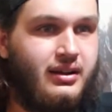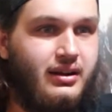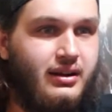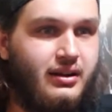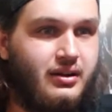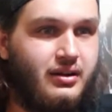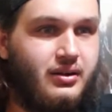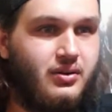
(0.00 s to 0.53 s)

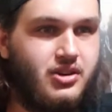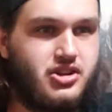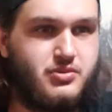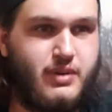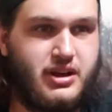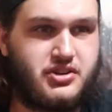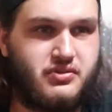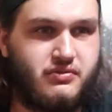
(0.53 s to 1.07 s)
Orange
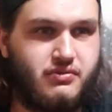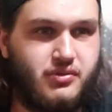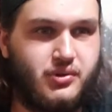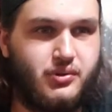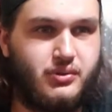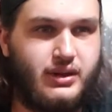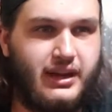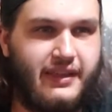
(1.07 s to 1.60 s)
Passion
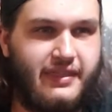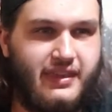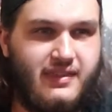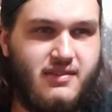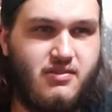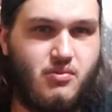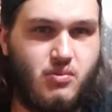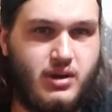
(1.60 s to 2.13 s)
Fruit. I think
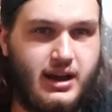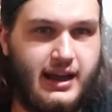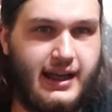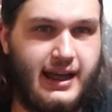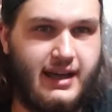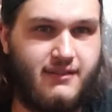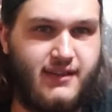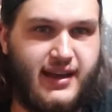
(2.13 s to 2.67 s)
this is one I
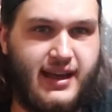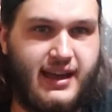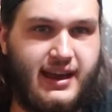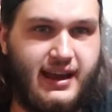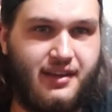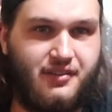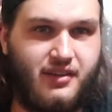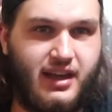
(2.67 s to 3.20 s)
haven't had,
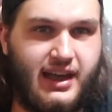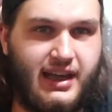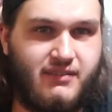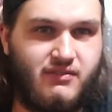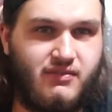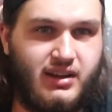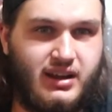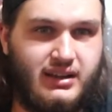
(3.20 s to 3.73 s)
as I
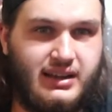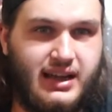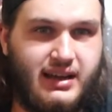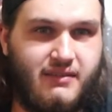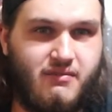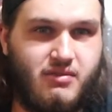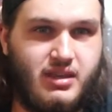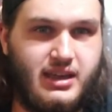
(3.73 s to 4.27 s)
haven't found a lot
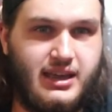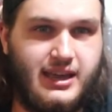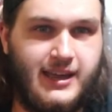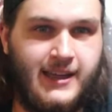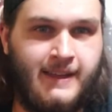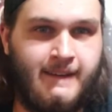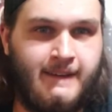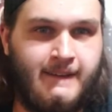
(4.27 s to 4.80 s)
of the